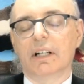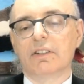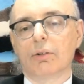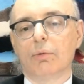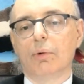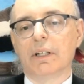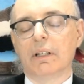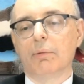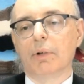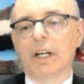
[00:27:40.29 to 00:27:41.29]
And so
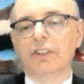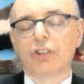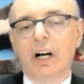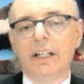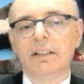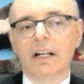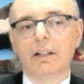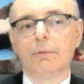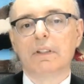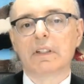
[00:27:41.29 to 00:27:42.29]
what I try and tell
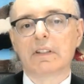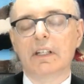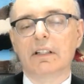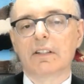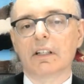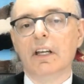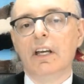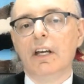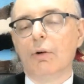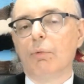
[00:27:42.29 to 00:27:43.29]
them is to say, listen,
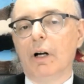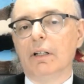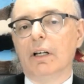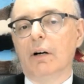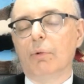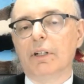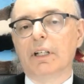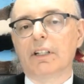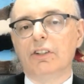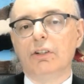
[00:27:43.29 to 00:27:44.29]
what I
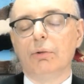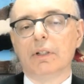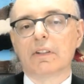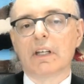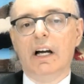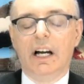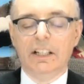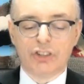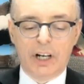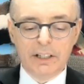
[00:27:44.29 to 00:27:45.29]
can do is
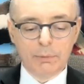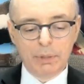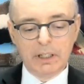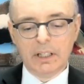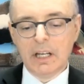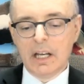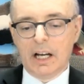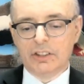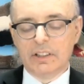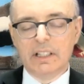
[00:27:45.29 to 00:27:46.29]
I try to be,
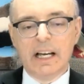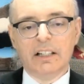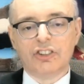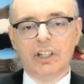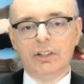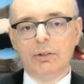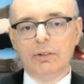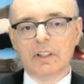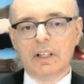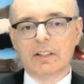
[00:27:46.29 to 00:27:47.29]
the analogy I
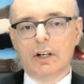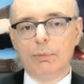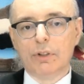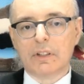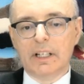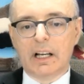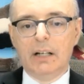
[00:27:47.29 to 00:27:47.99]
use, it's almost like